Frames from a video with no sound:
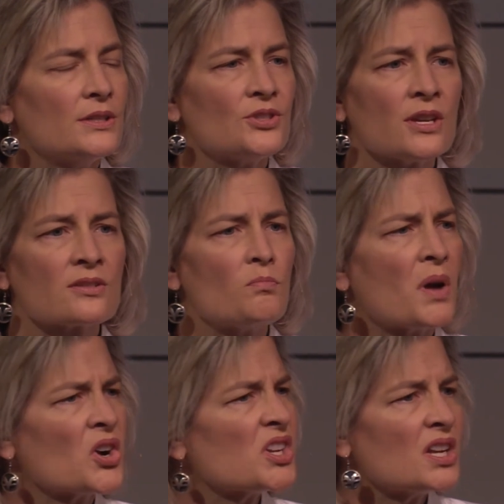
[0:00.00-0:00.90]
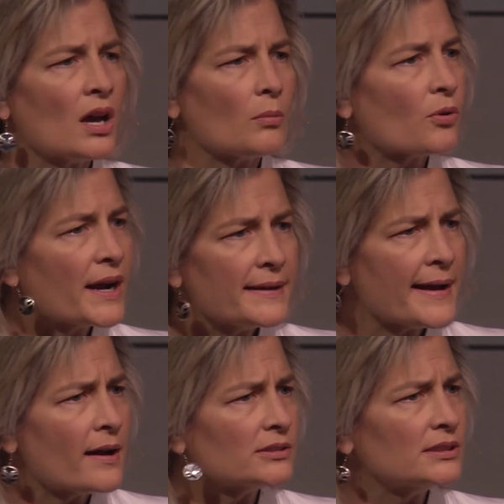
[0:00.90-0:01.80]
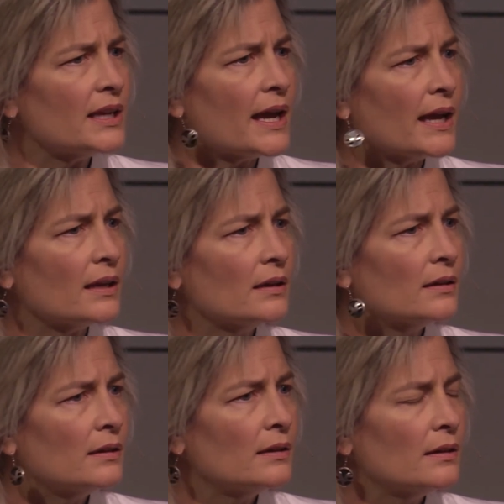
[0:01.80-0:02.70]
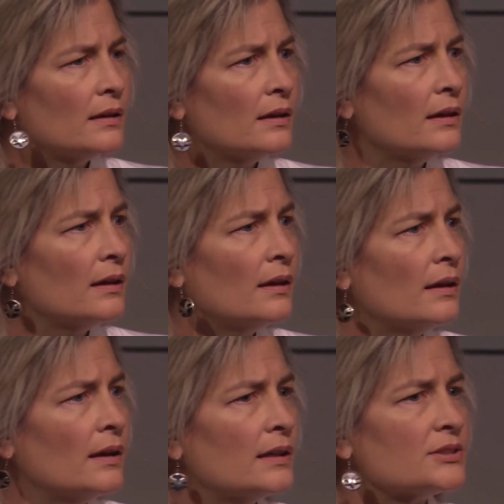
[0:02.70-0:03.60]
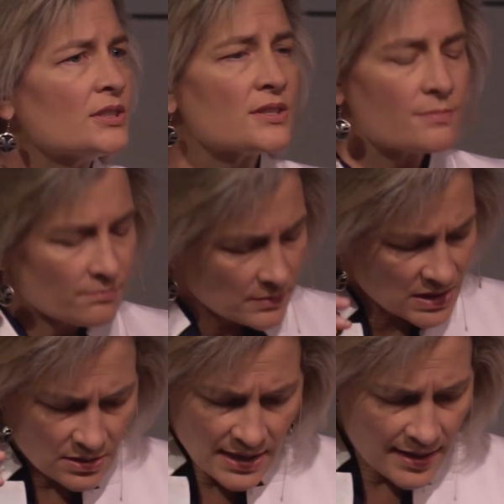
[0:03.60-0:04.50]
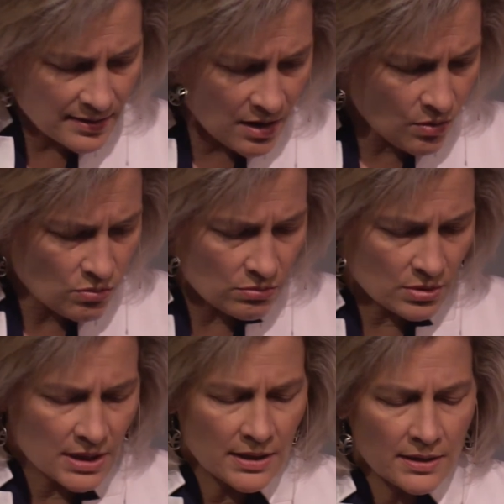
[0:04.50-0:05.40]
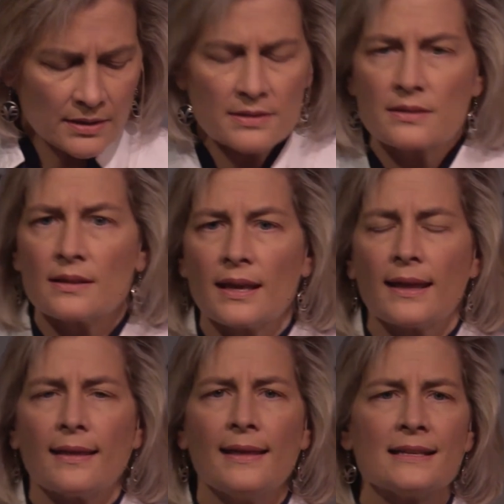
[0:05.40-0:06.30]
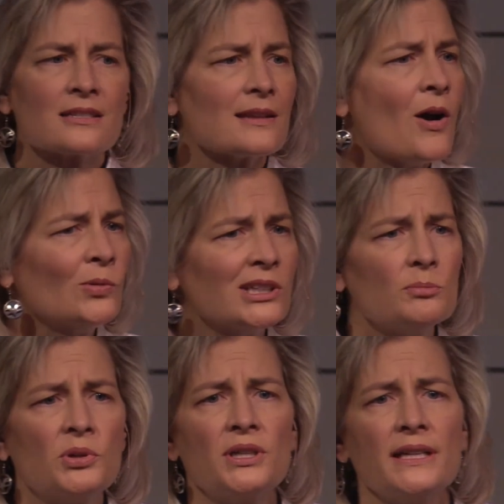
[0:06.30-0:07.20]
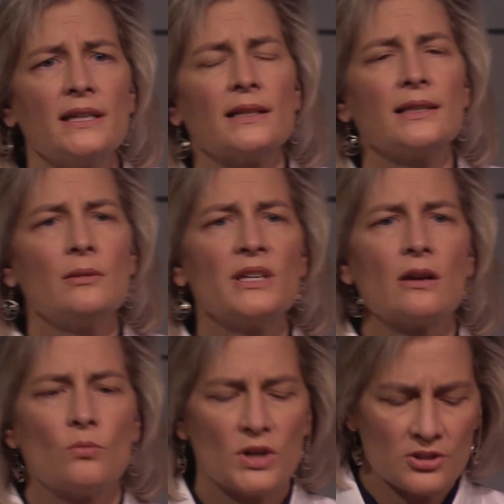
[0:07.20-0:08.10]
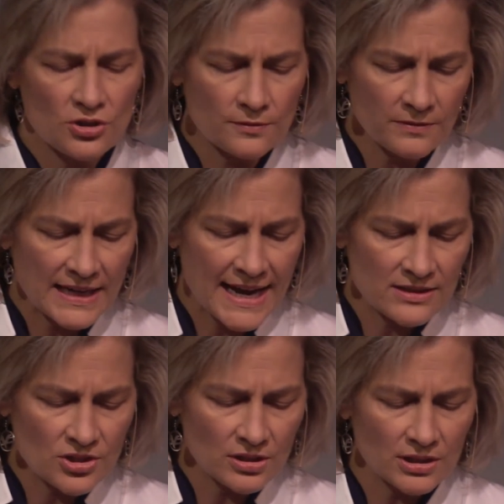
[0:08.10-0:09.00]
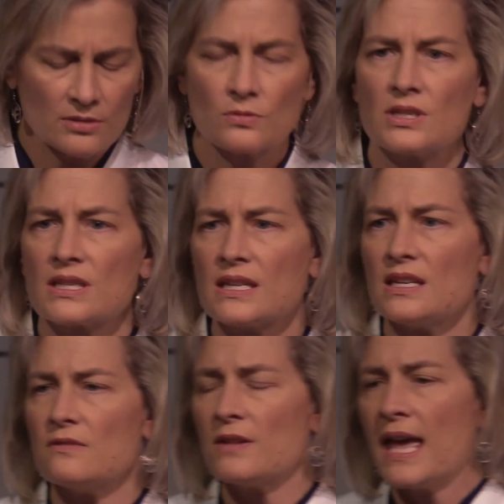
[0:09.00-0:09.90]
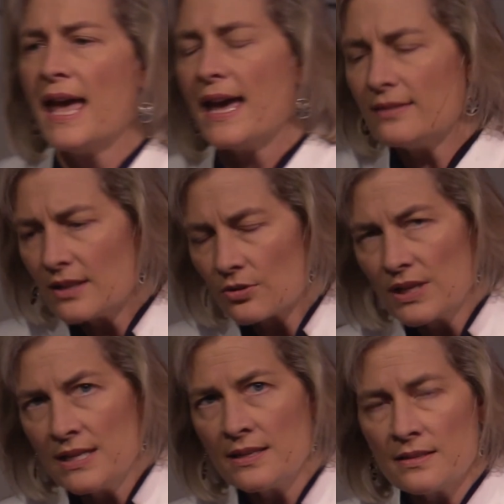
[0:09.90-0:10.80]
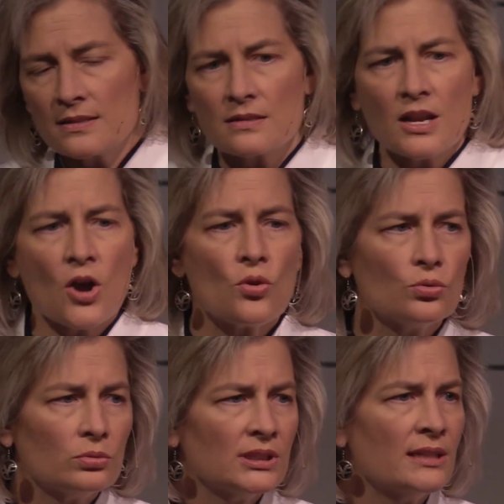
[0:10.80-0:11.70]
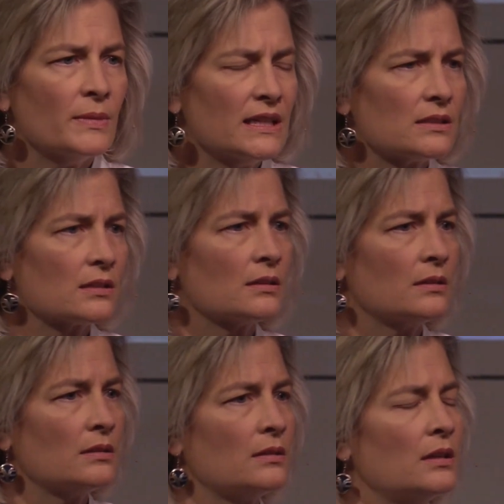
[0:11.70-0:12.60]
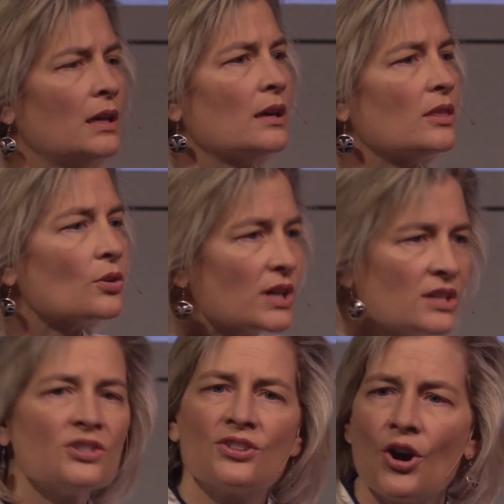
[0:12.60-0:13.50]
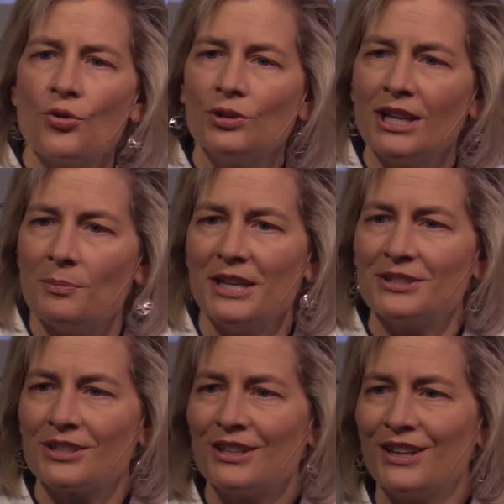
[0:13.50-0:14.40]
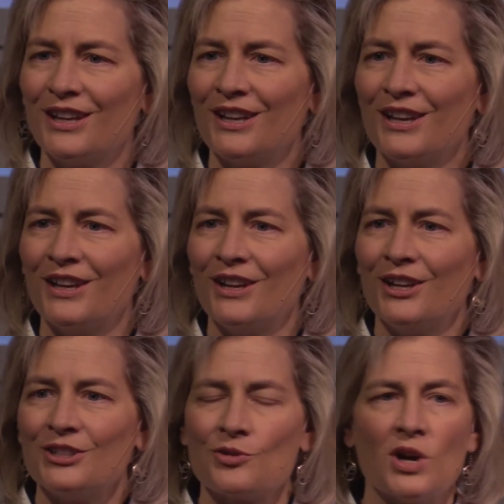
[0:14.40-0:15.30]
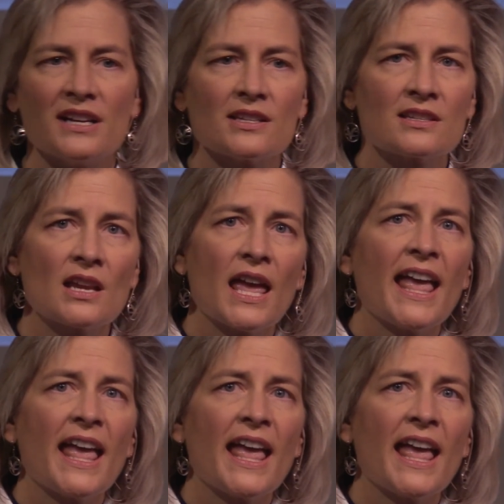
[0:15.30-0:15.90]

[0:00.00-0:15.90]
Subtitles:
Just burn it up right now, today. Just say no. Because it's only putting a limit on what you financially receive. And there is no limit. There is no limit to us.